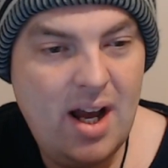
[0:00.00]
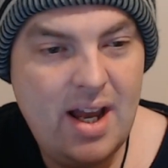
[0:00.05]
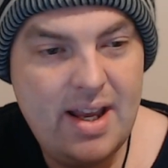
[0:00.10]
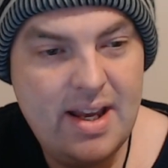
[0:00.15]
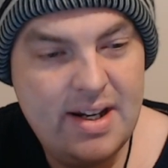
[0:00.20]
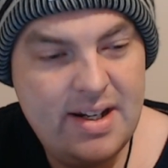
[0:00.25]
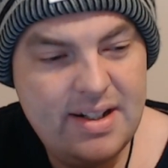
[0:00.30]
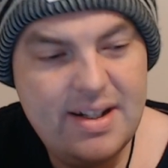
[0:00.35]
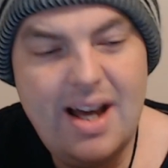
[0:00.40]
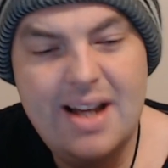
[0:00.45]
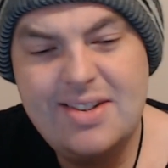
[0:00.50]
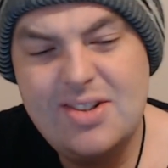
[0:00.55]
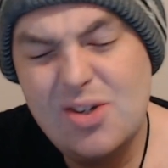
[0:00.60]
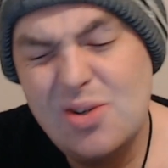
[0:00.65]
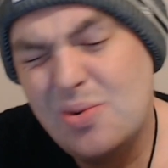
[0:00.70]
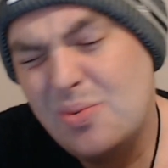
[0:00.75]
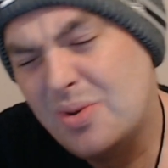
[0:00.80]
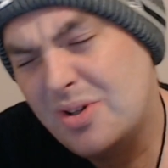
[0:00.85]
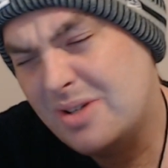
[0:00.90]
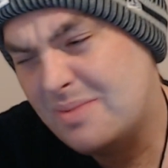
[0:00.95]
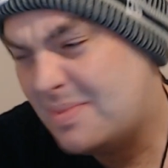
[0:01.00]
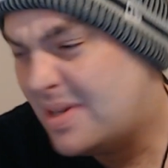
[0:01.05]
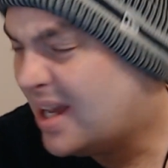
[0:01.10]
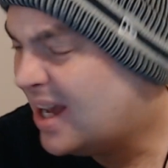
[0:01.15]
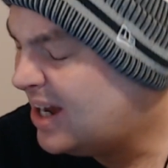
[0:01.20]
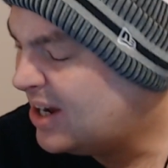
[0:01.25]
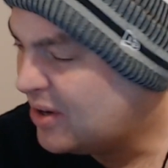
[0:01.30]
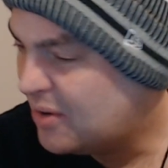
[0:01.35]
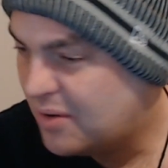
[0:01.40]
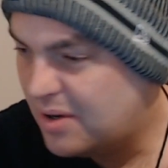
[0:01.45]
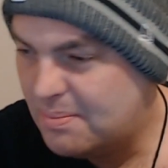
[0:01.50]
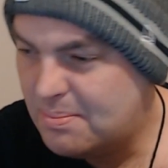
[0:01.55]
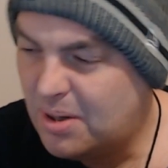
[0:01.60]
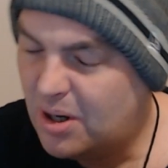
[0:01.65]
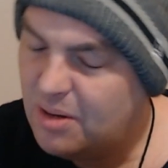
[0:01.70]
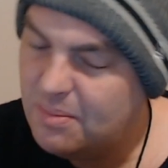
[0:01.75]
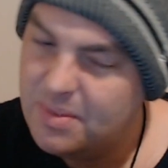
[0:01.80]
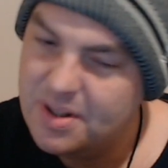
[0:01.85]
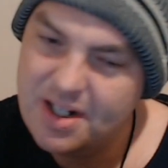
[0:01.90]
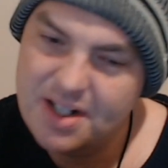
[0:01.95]
And I don't want to be angry
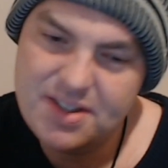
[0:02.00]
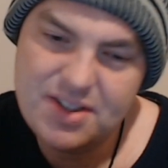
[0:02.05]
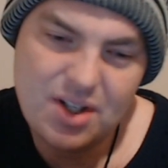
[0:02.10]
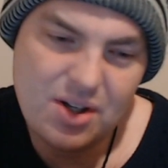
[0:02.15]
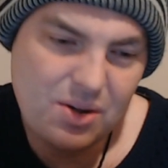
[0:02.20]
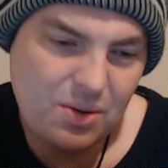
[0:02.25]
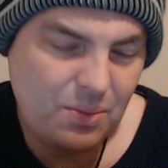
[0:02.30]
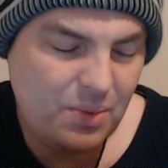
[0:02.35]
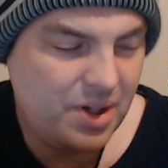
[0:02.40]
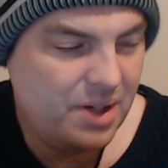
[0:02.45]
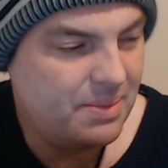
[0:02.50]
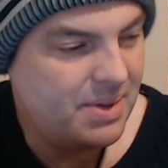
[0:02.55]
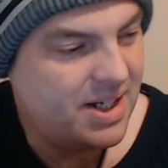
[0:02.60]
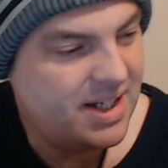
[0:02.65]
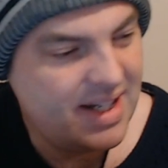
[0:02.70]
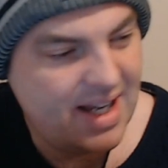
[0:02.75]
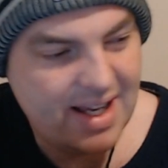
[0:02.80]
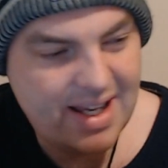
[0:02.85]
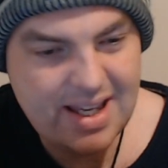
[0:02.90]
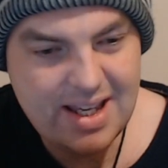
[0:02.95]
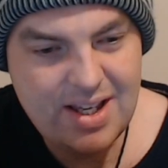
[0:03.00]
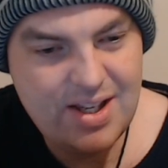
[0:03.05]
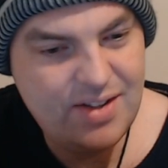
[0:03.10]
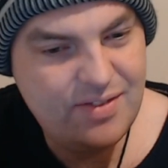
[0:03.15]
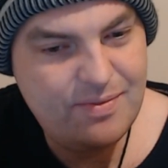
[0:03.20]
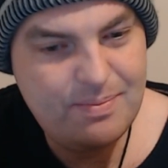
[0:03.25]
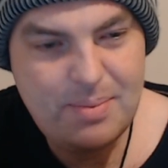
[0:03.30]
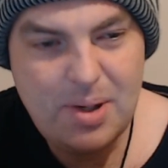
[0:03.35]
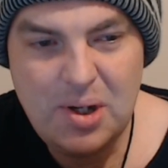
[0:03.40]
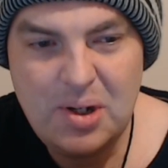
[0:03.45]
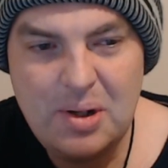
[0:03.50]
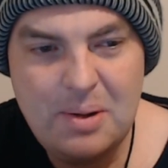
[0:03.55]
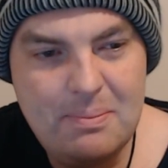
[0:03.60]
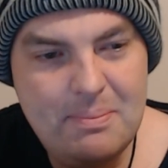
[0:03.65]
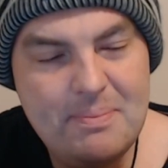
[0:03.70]
Pom, and I don't want to be negative Pom.